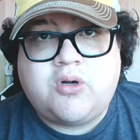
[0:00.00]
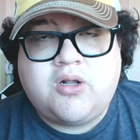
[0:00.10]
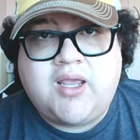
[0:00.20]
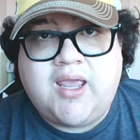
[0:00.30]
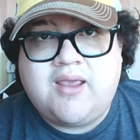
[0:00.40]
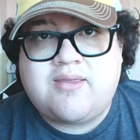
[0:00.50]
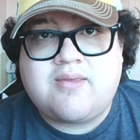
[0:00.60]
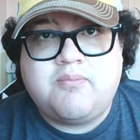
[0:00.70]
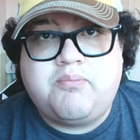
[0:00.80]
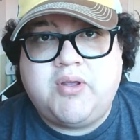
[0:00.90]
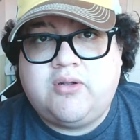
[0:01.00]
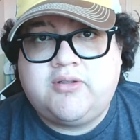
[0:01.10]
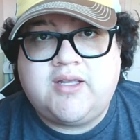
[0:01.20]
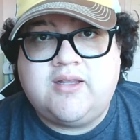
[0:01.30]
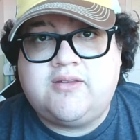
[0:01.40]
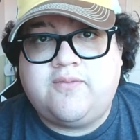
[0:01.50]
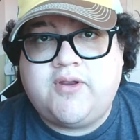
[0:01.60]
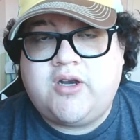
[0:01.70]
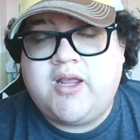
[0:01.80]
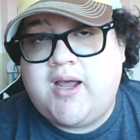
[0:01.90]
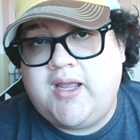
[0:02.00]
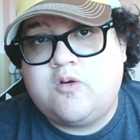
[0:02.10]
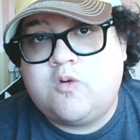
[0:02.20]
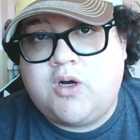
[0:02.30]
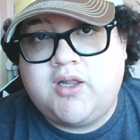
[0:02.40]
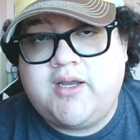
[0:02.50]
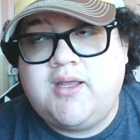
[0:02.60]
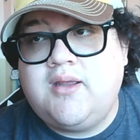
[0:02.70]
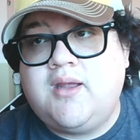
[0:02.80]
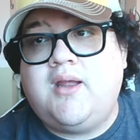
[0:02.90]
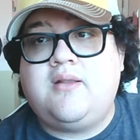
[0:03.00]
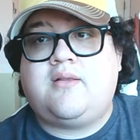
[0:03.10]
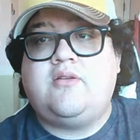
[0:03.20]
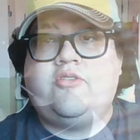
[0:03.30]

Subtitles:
case build is very high quality. There's